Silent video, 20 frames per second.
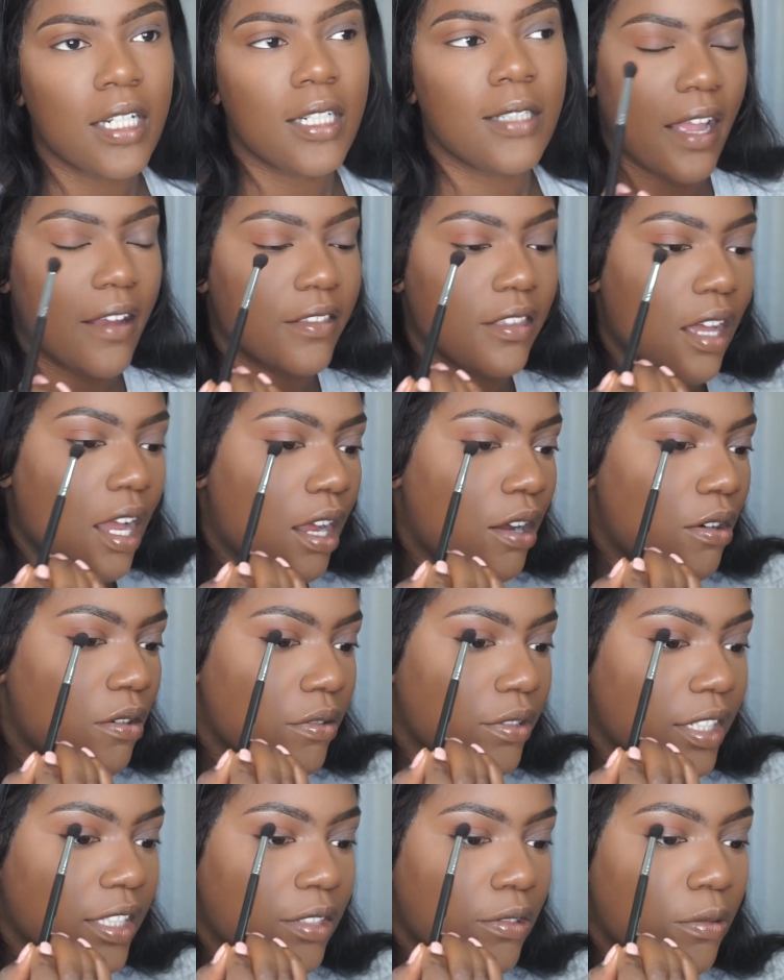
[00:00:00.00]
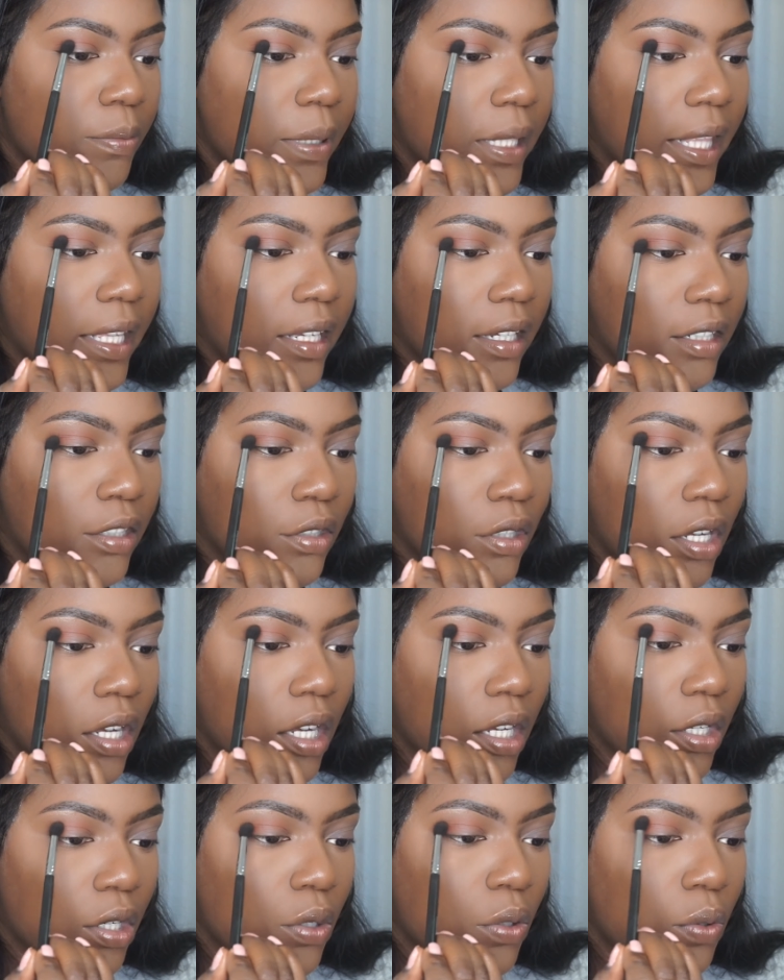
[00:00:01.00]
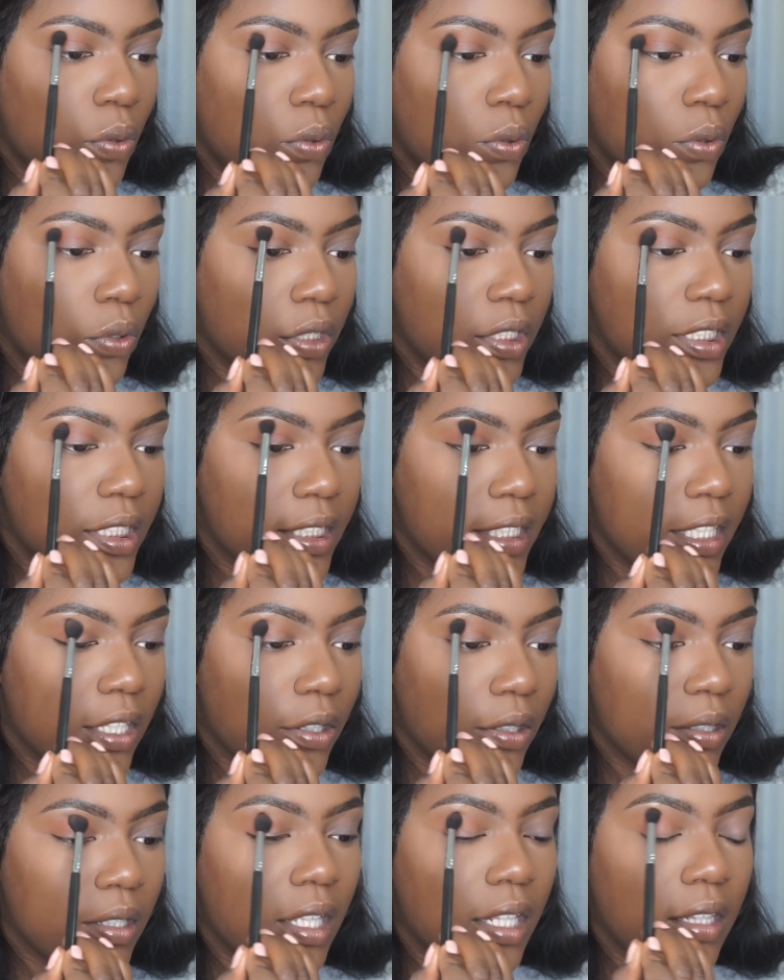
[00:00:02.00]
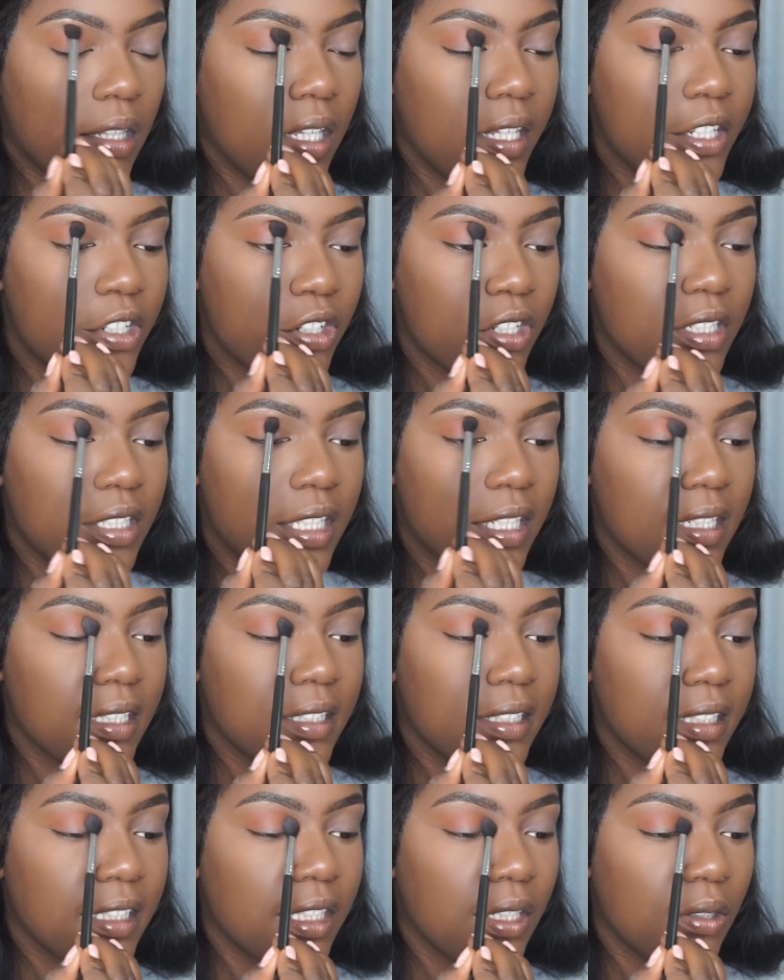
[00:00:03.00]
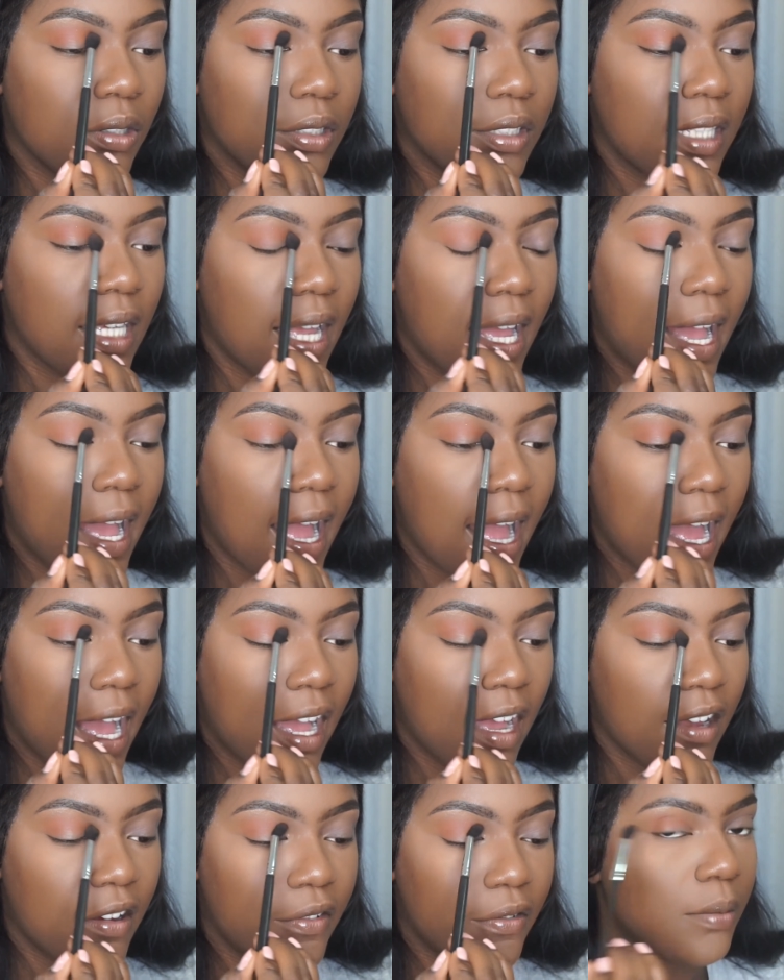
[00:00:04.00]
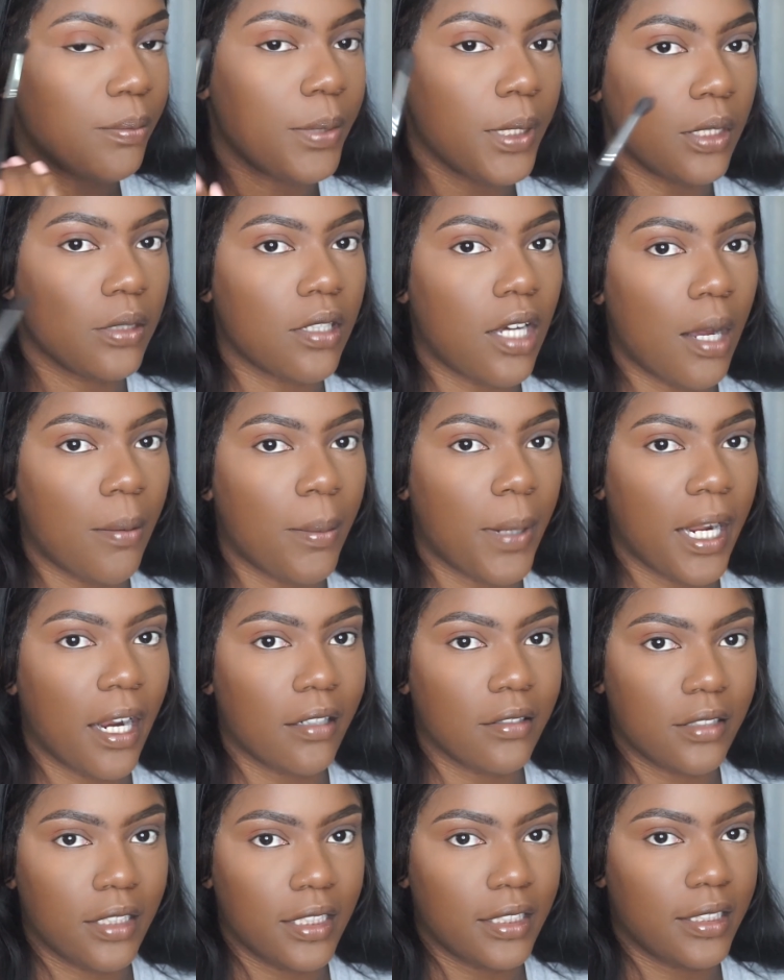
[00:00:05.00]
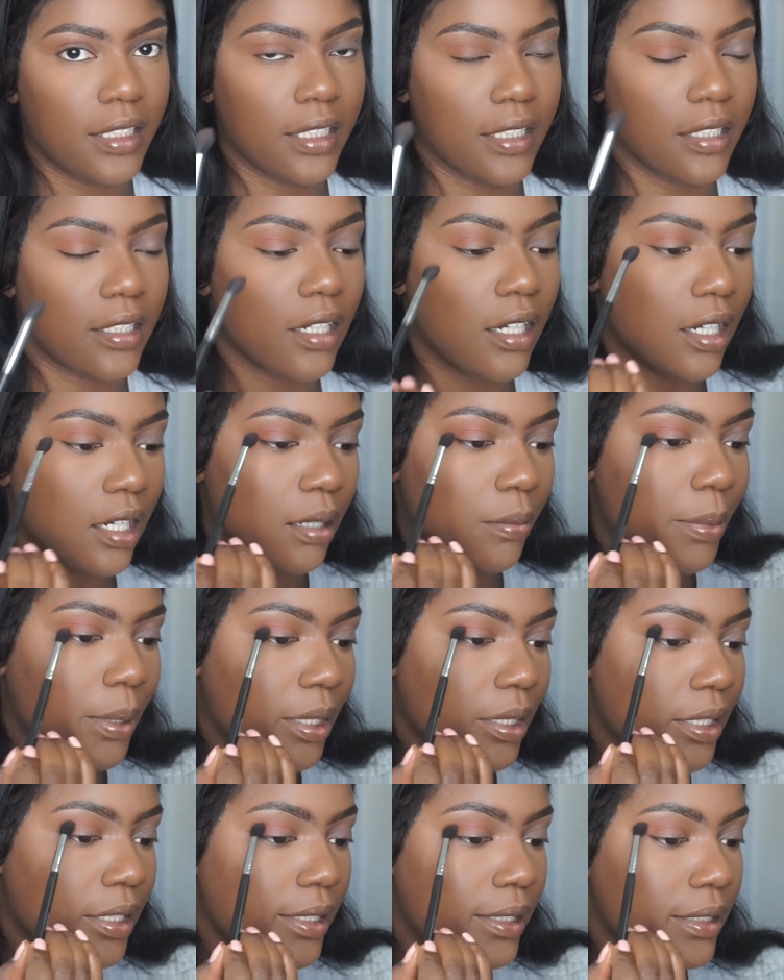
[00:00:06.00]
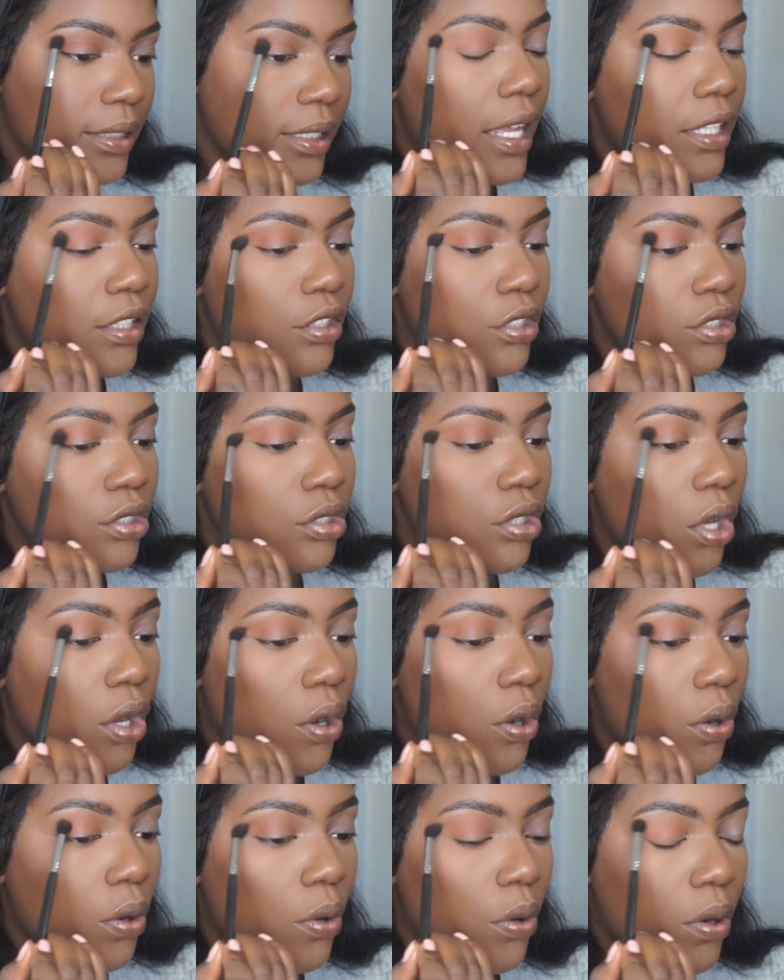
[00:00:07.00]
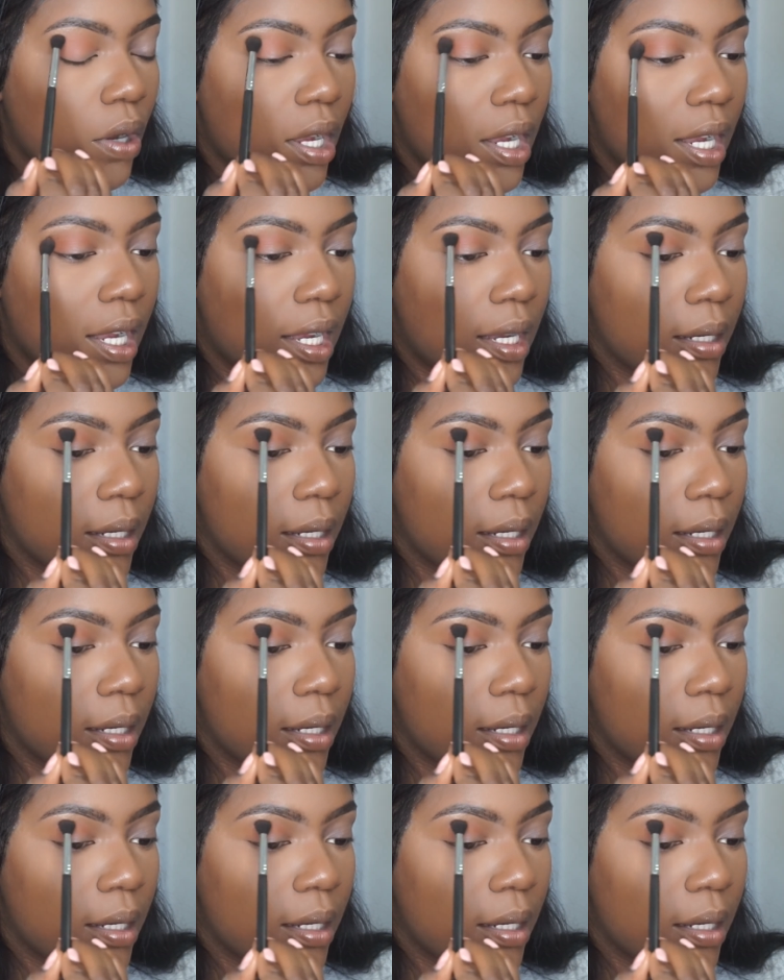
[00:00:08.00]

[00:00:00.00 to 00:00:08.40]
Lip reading: I thought, oh, this would be like a cool skill, an interesting skill to have to build on my artistic abilities. And so